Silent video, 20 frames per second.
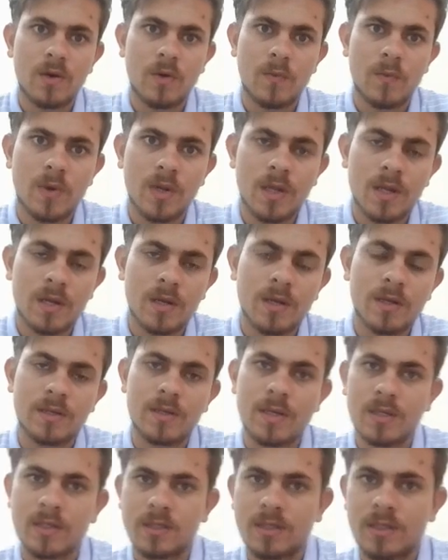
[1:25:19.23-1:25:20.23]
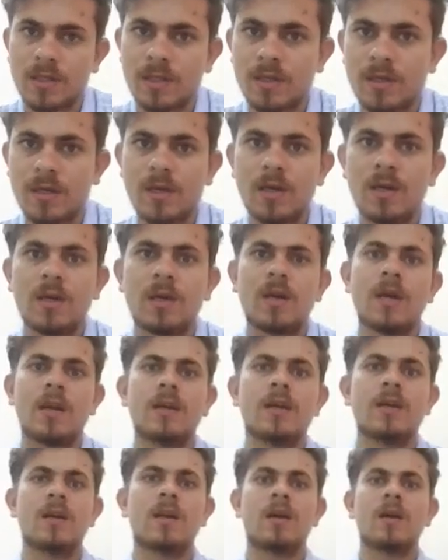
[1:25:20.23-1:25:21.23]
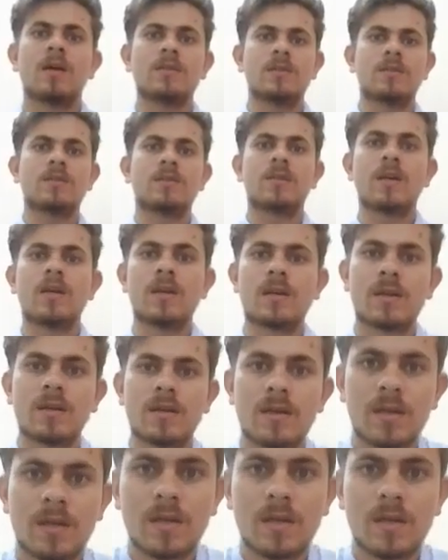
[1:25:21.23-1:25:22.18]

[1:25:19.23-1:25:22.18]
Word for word: of DNA testing and realizes that